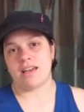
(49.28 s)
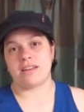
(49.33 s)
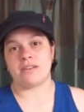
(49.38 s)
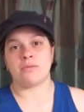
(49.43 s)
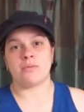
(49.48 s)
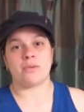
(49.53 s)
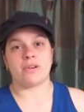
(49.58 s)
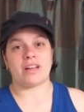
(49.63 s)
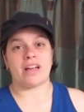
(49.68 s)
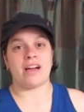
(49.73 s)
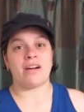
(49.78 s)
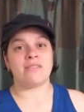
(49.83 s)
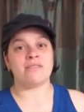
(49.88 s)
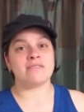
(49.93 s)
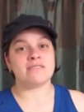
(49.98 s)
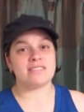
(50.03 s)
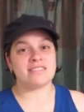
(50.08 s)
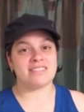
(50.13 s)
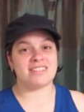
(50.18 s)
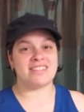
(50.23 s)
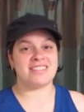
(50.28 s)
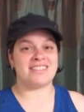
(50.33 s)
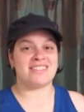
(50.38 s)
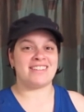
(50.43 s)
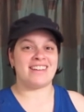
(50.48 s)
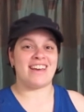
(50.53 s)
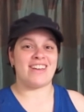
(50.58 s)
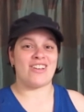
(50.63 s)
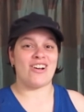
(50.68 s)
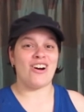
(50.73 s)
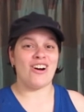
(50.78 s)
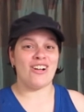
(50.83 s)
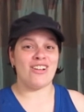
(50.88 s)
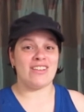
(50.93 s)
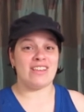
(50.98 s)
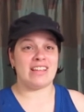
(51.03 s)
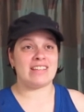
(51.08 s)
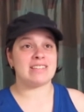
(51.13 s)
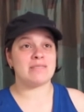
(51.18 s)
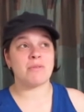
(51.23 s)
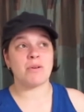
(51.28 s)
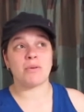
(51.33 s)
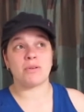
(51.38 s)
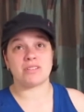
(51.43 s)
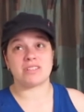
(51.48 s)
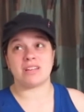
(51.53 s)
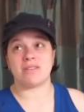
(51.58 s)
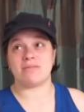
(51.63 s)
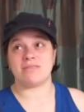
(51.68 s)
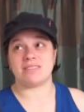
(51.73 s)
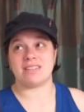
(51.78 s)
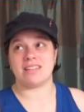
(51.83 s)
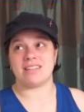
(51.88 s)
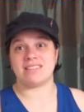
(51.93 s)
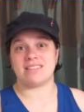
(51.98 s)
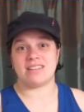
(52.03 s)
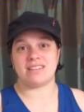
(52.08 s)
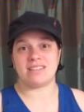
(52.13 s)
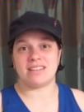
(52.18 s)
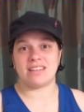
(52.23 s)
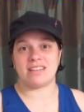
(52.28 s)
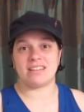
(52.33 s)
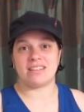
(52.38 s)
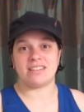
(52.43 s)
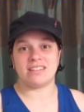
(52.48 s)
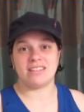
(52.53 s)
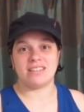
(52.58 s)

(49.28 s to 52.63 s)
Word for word: I didn't work out at all. Last time I worked out was last Sunday.